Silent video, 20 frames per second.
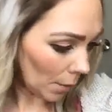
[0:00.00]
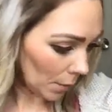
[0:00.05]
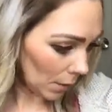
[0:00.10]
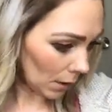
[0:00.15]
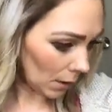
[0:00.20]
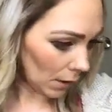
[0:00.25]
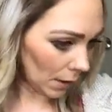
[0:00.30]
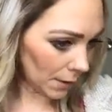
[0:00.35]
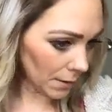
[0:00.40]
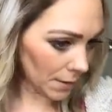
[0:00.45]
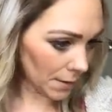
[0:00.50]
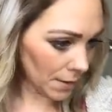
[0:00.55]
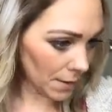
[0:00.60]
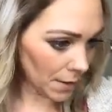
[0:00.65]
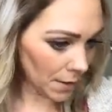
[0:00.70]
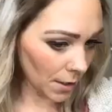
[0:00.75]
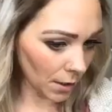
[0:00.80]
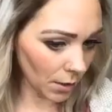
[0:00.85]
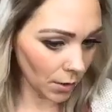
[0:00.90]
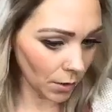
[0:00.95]
Let's
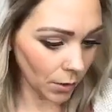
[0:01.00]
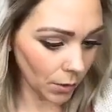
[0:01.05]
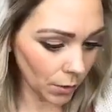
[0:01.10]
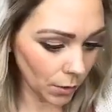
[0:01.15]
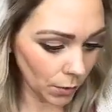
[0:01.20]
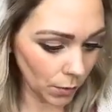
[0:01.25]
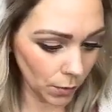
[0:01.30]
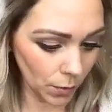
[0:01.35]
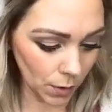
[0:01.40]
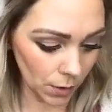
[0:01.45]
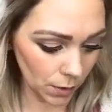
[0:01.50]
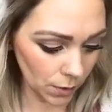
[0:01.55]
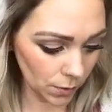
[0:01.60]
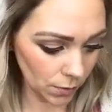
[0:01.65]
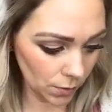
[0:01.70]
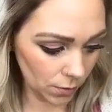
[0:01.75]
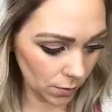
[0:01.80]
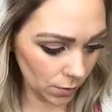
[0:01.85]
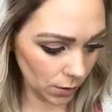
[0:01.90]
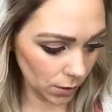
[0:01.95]
do,
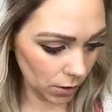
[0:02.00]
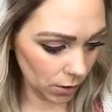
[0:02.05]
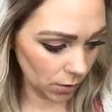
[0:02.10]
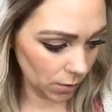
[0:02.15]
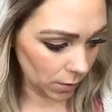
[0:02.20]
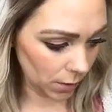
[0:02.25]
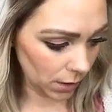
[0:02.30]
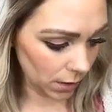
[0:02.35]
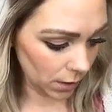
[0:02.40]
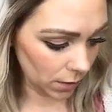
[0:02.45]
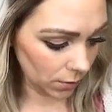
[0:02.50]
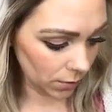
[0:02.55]
what should we do?